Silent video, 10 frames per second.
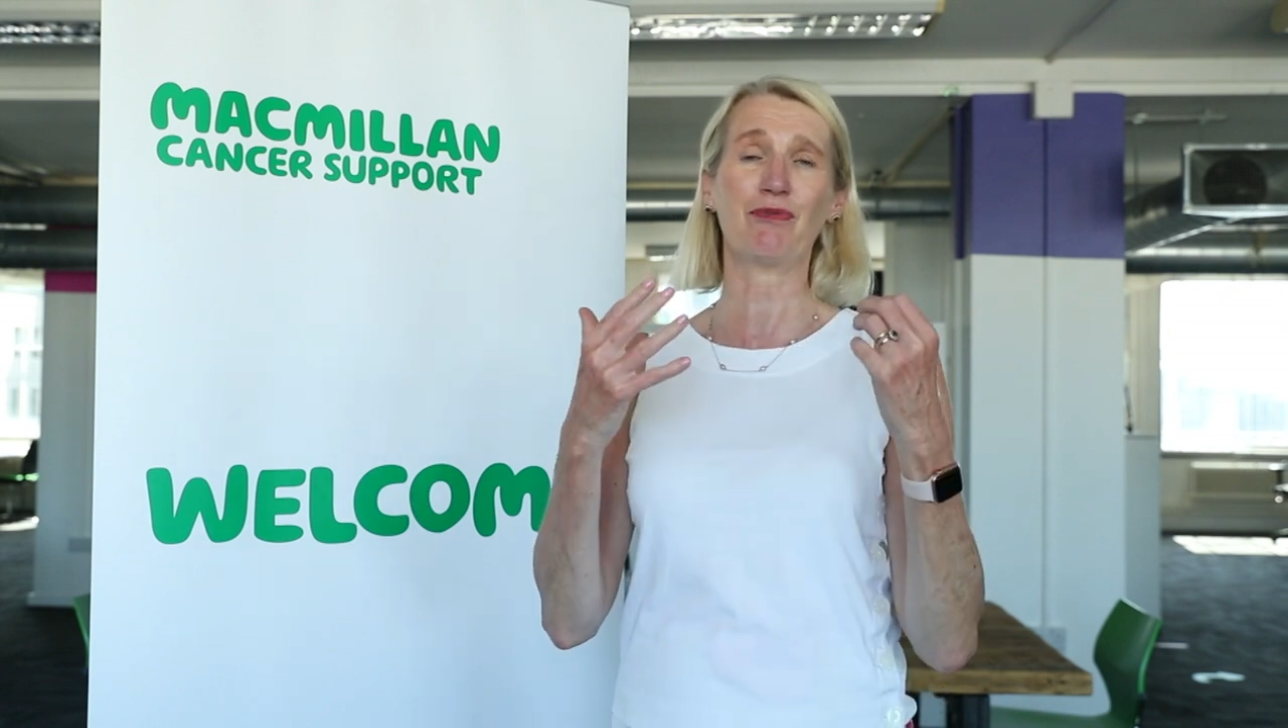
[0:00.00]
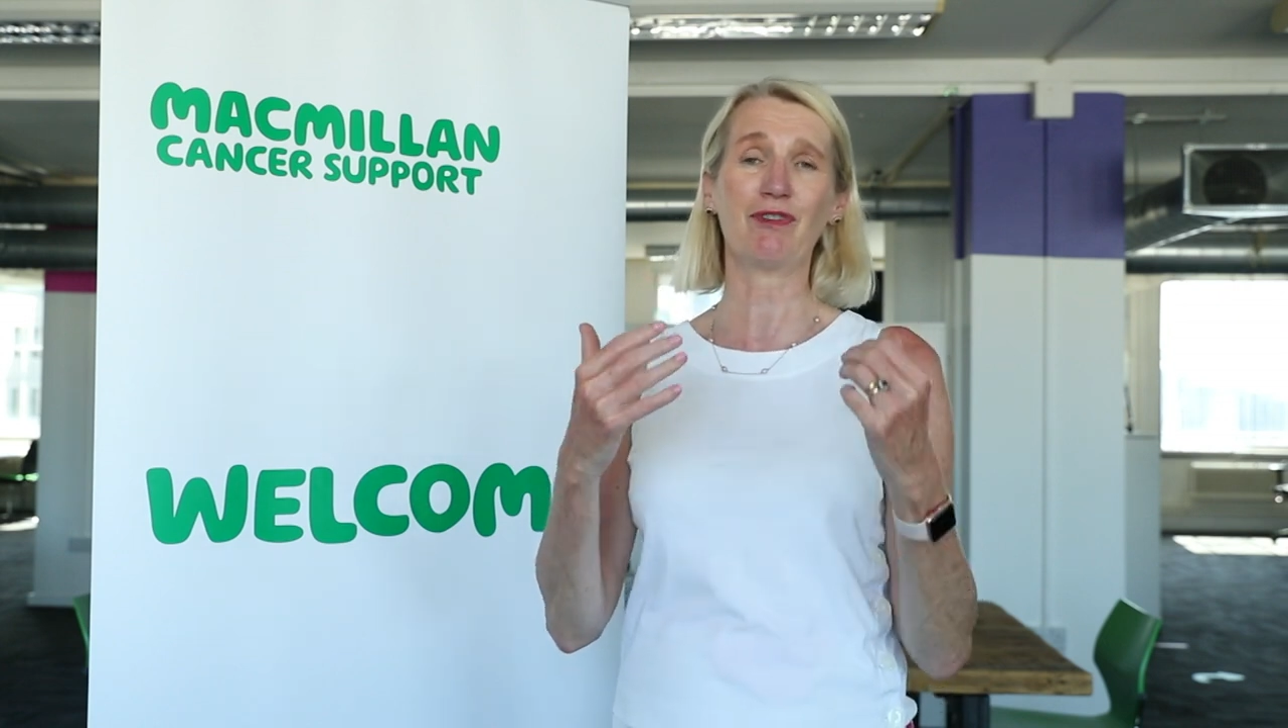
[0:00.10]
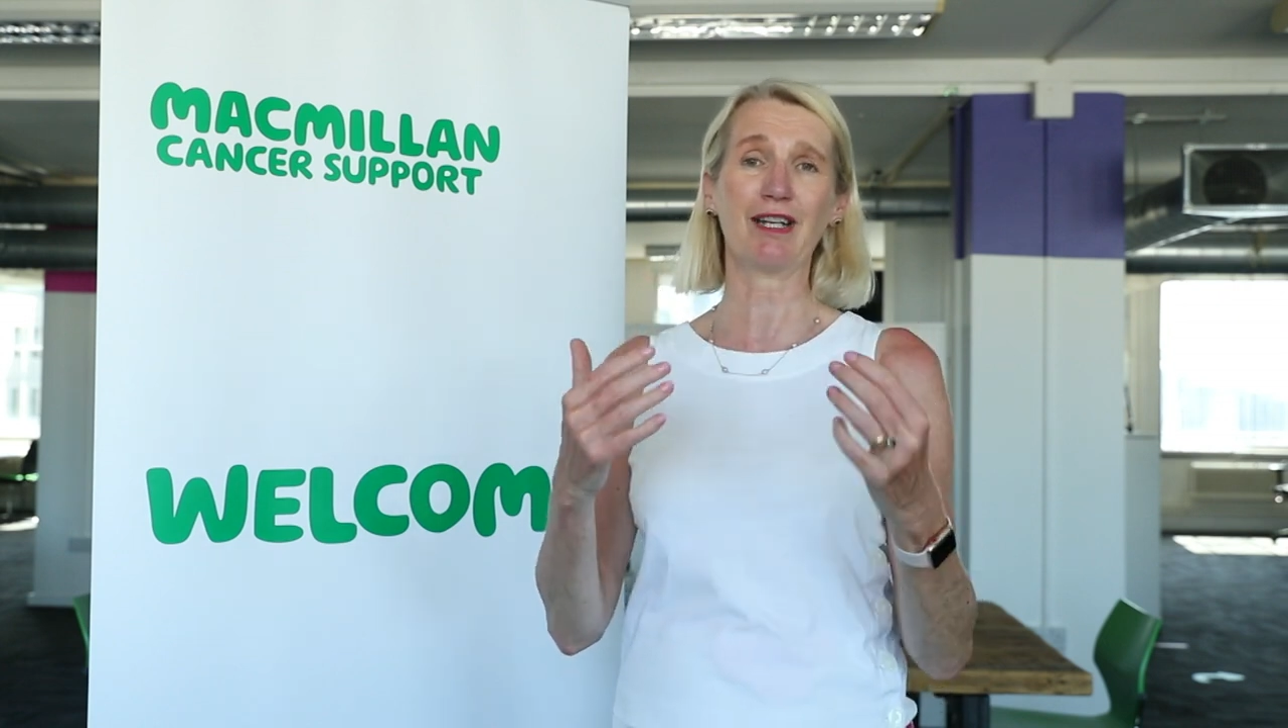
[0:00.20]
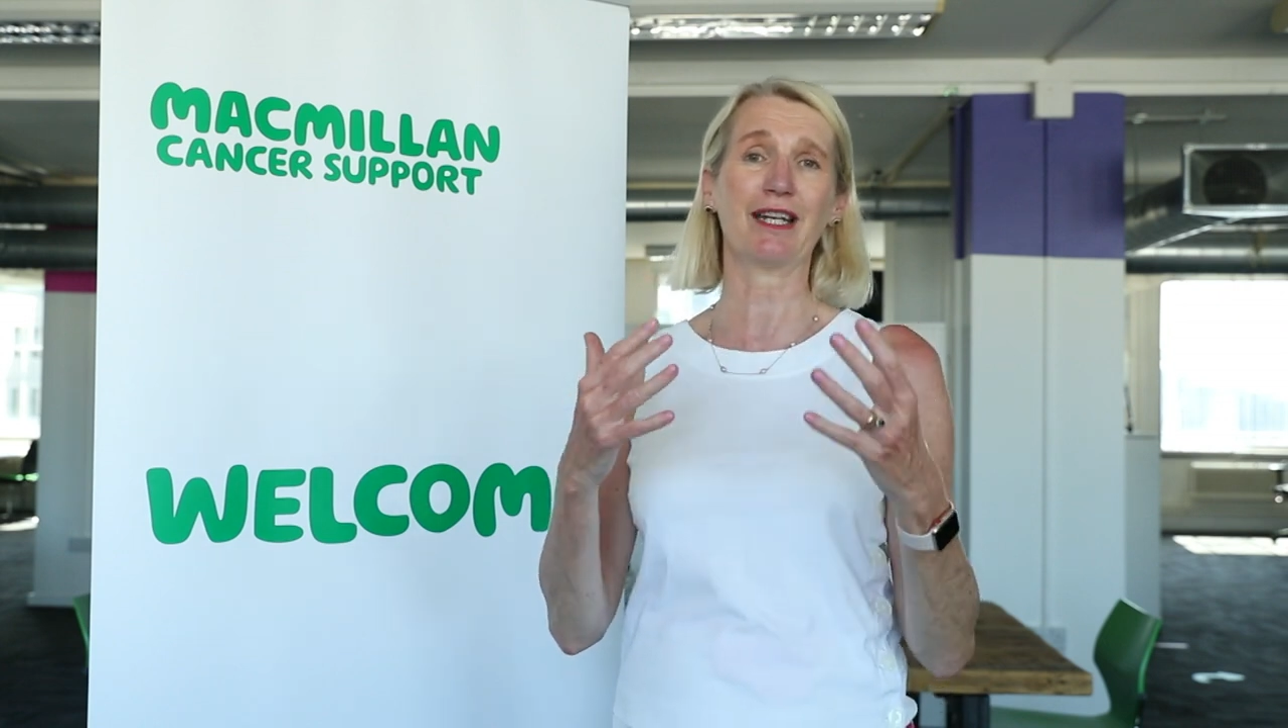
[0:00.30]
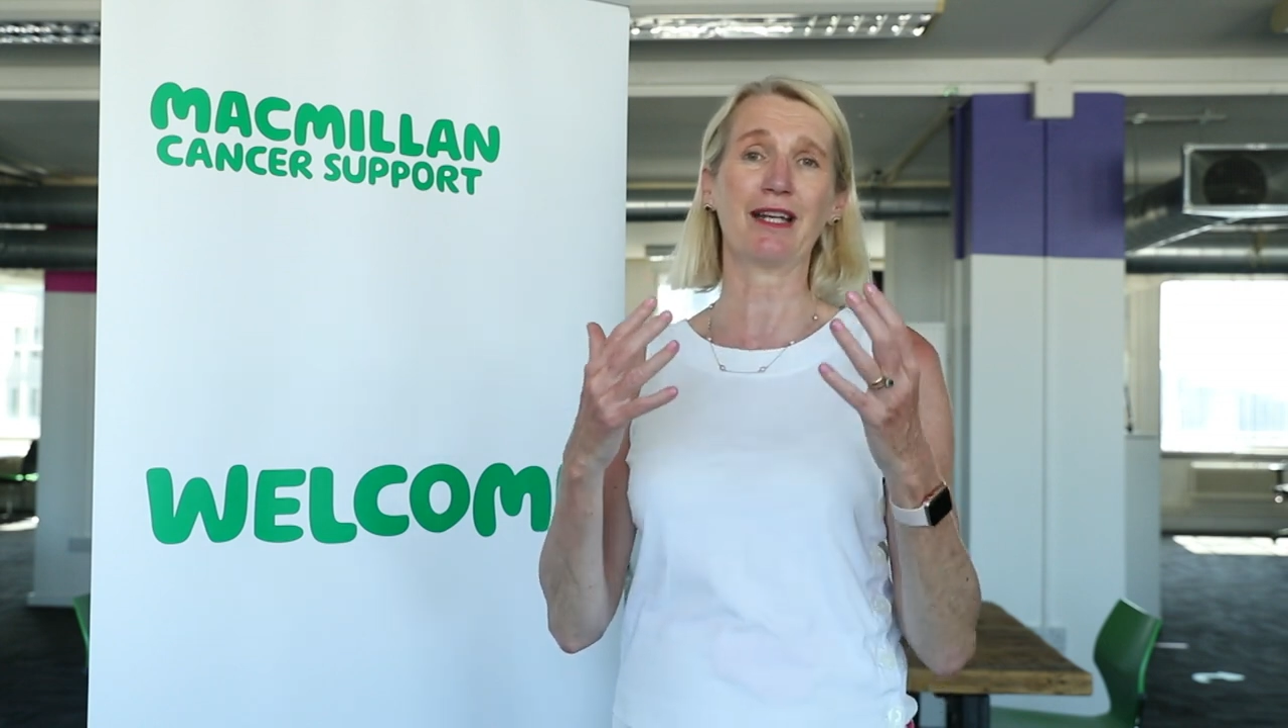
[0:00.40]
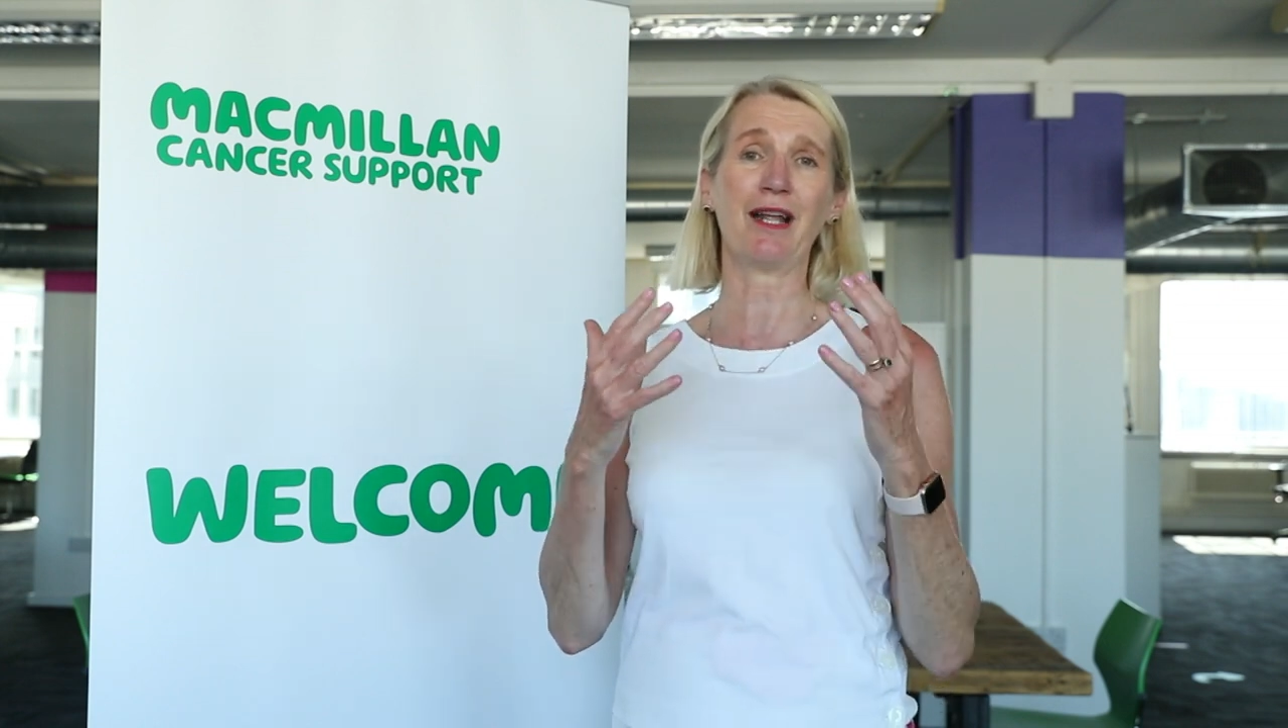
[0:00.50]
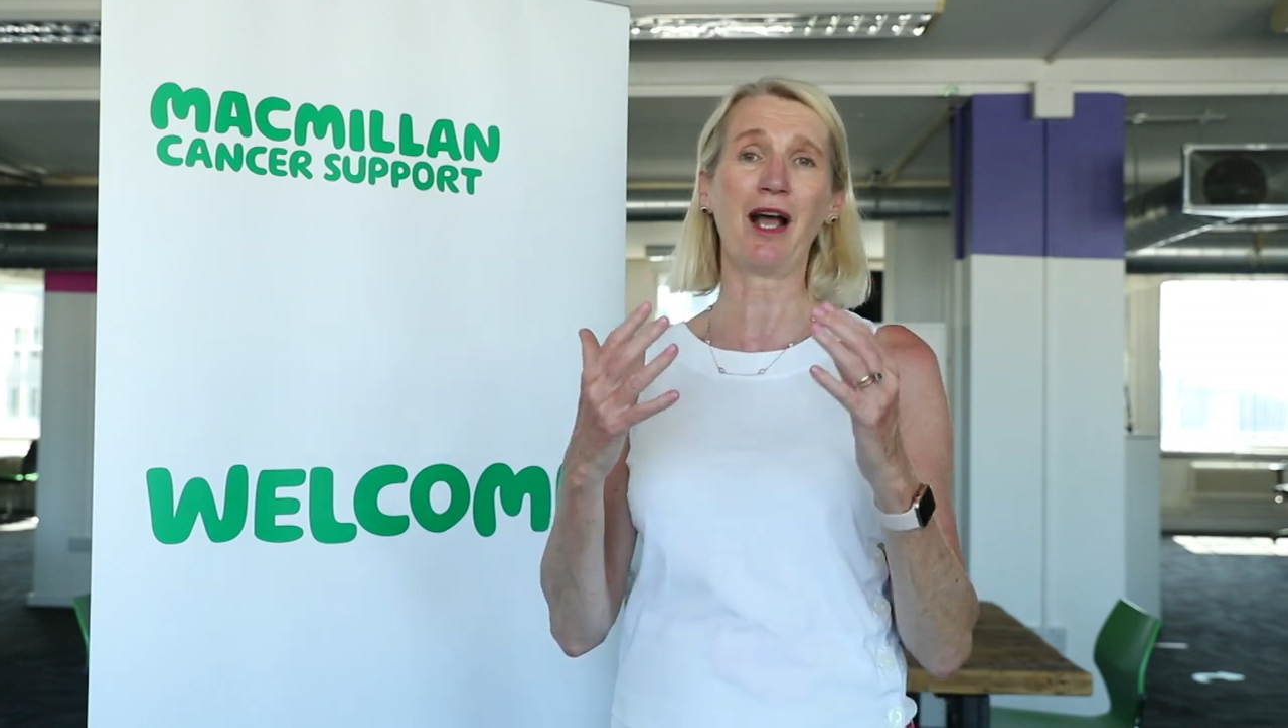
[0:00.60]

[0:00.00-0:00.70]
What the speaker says: brilliant and